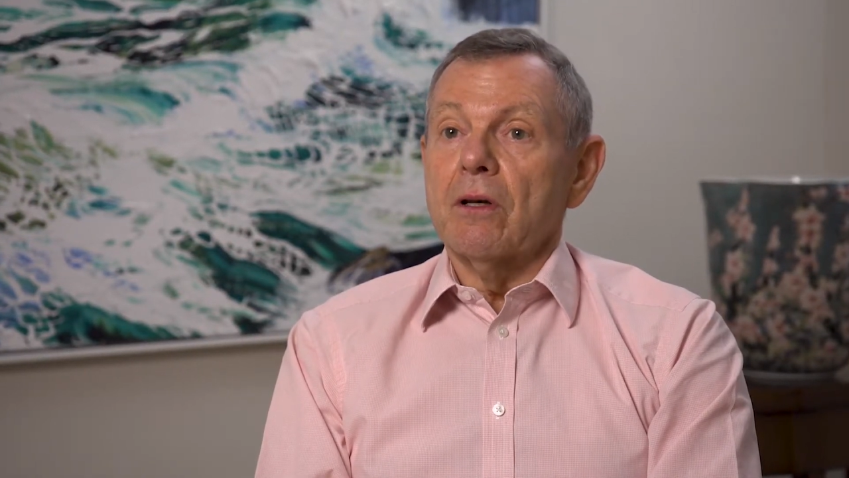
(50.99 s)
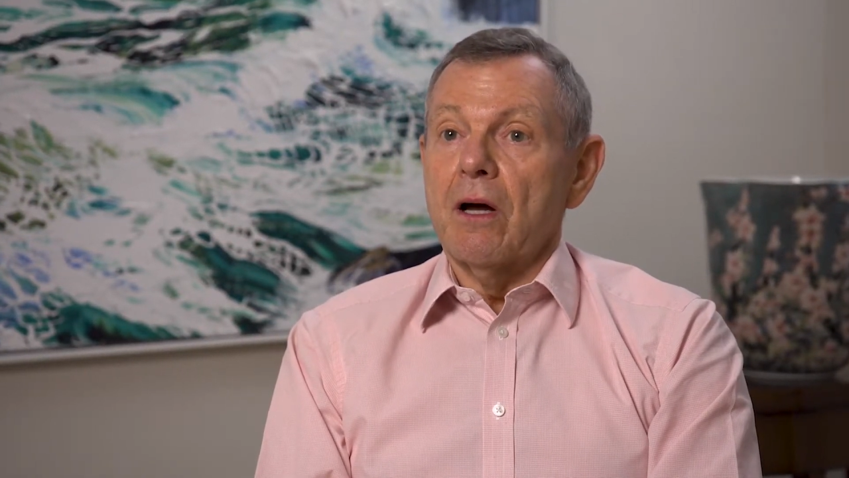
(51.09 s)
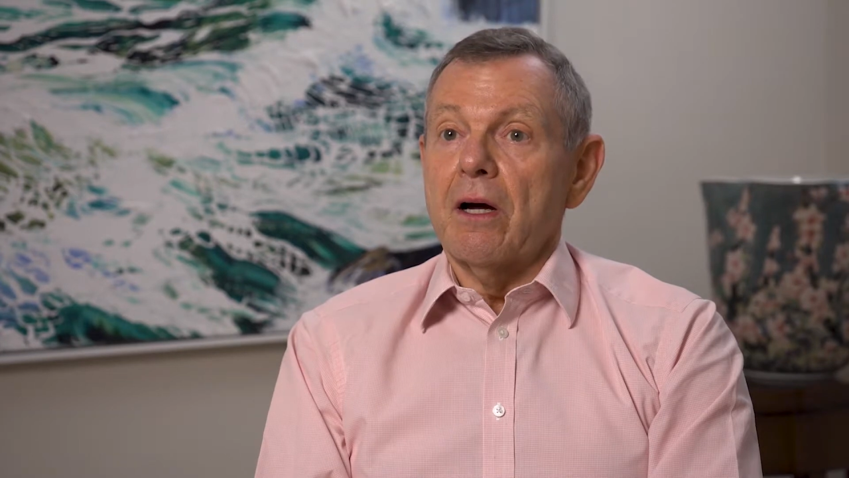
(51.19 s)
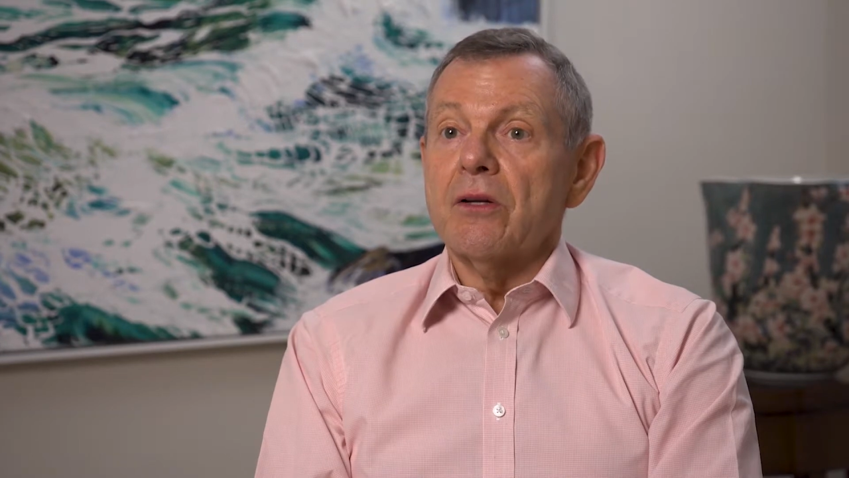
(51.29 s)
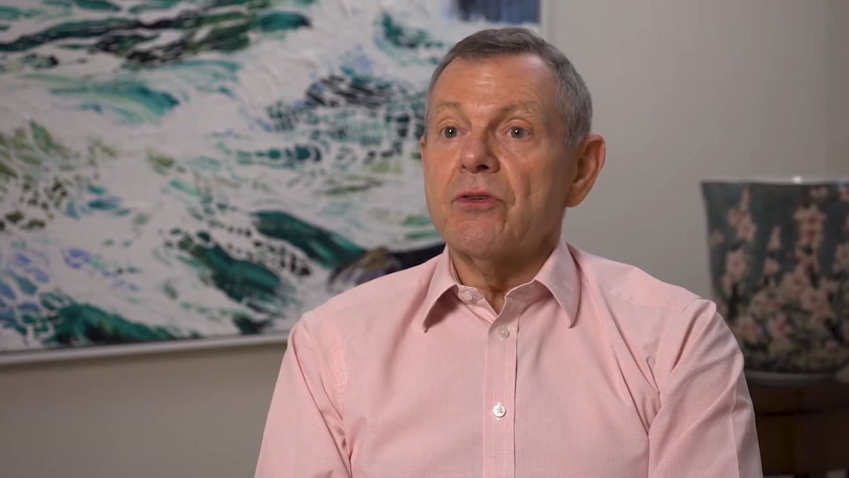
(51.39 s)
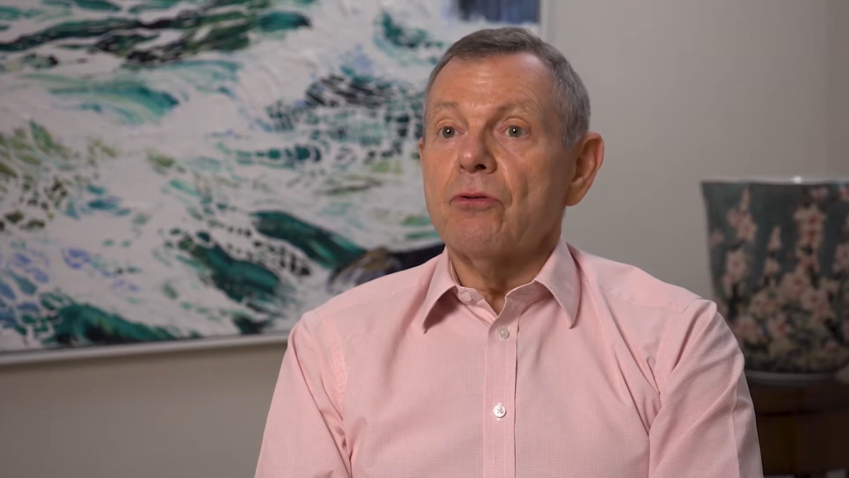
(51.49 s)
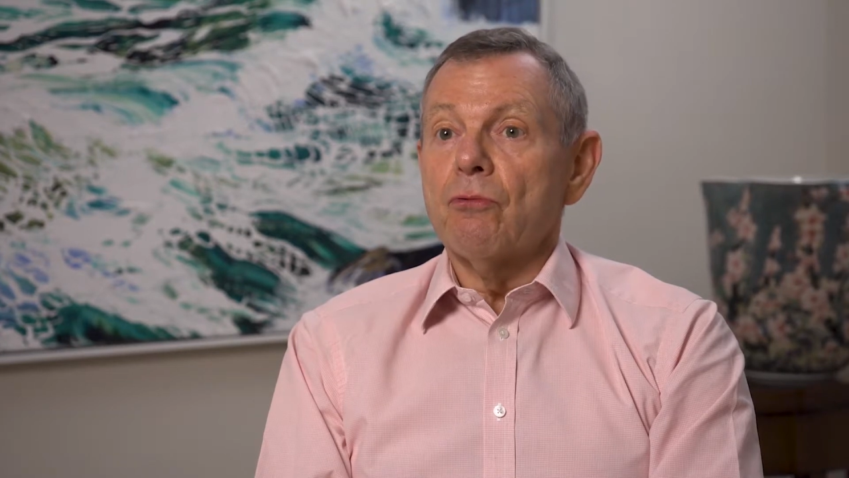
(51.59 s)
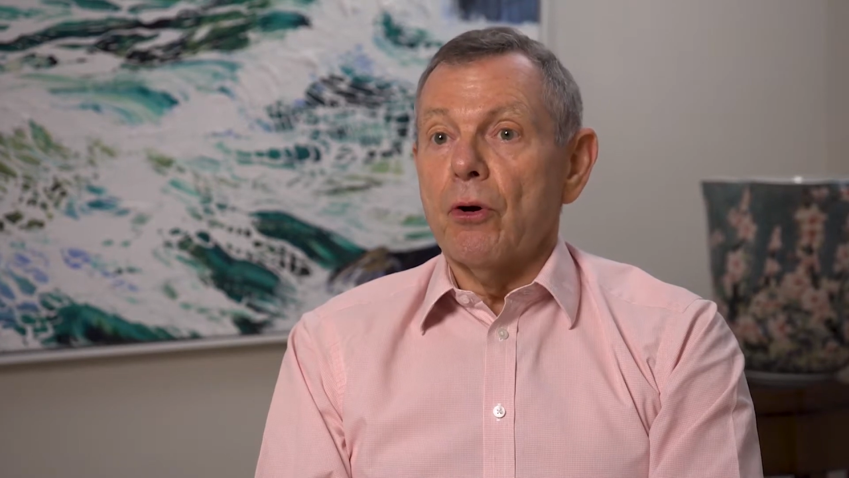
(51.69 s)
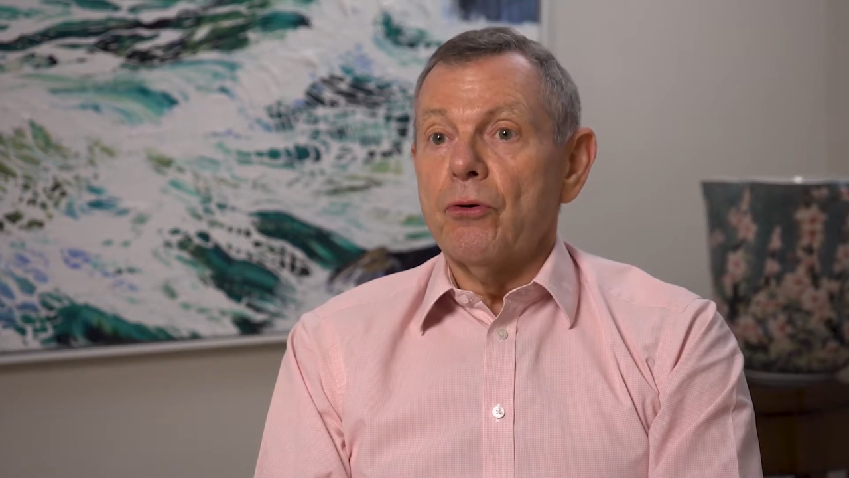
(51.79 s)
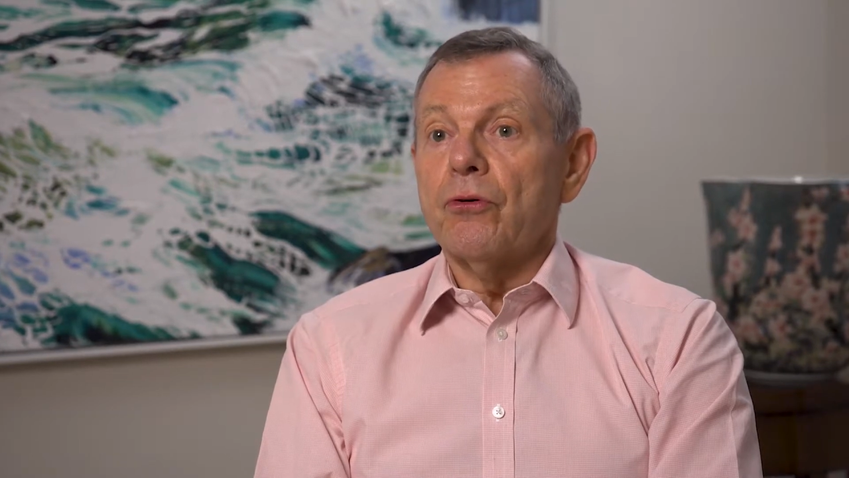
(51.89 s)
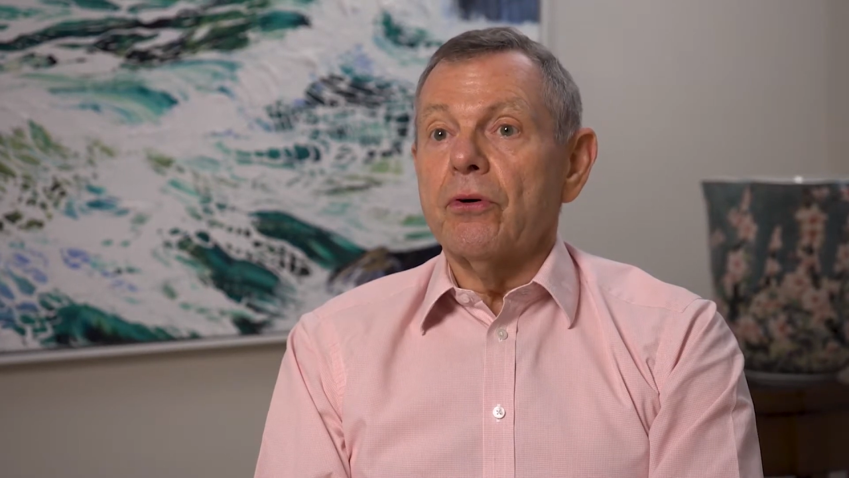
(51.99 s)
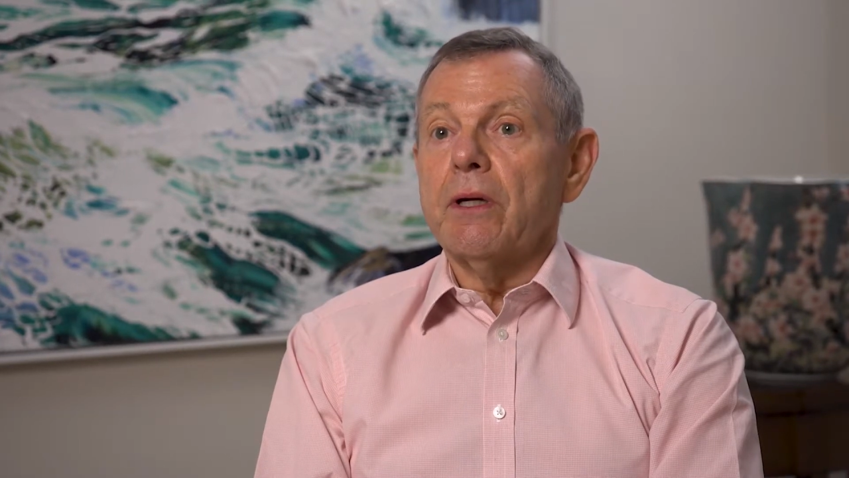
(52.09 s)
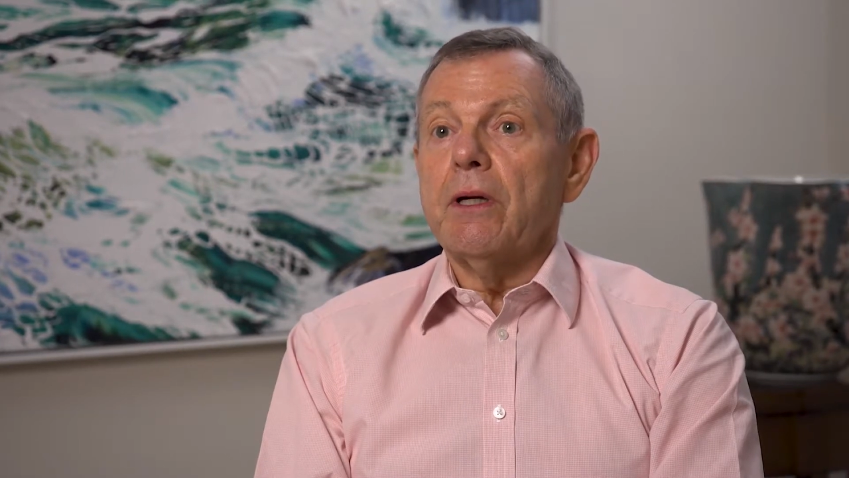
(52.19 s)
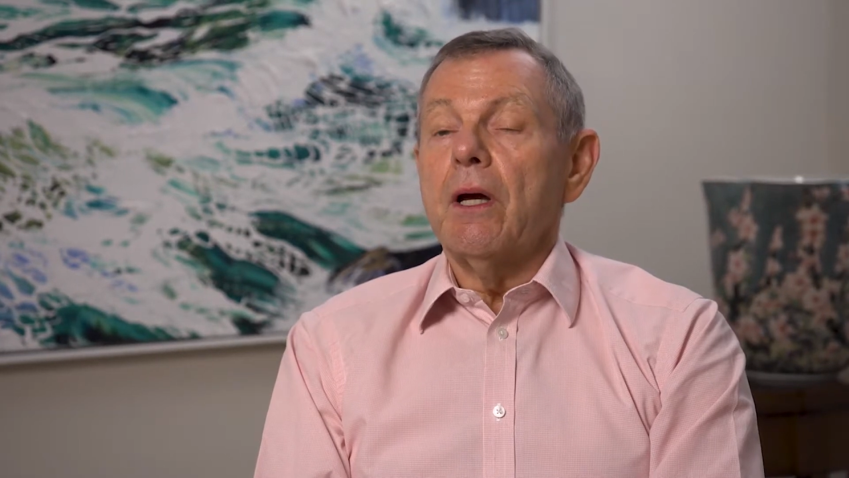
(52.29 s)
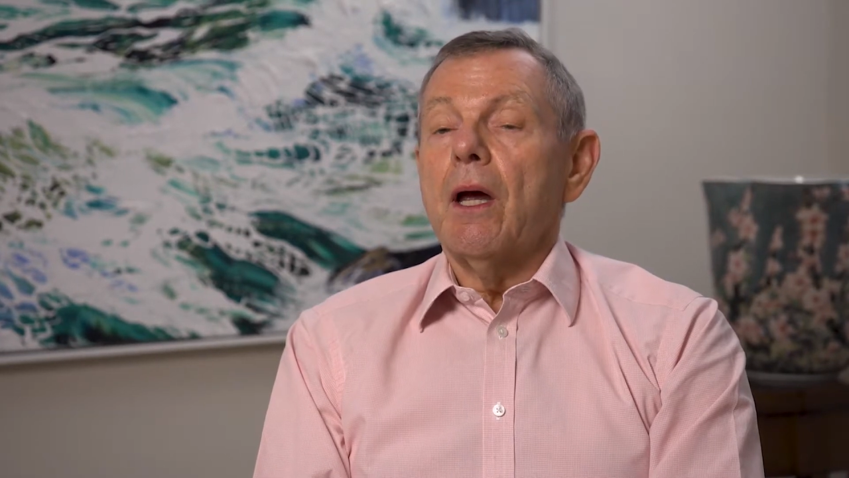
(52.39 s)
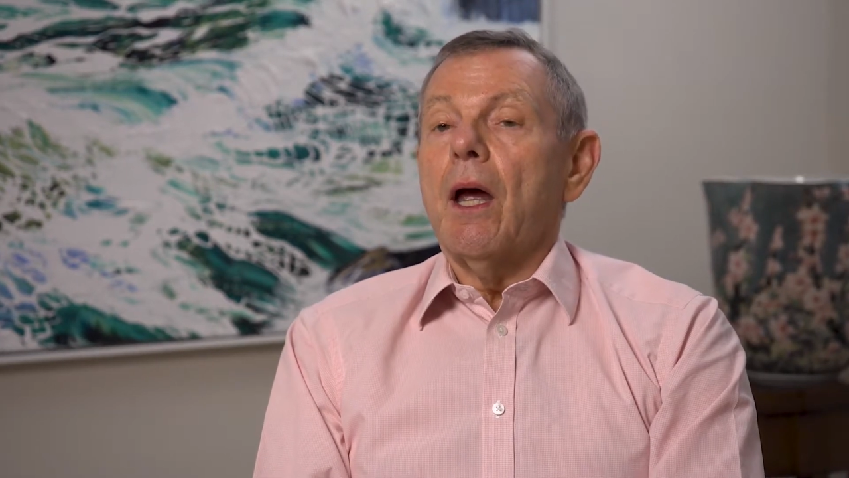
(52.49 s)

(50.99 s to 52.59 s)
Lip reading: Lions and Rotary,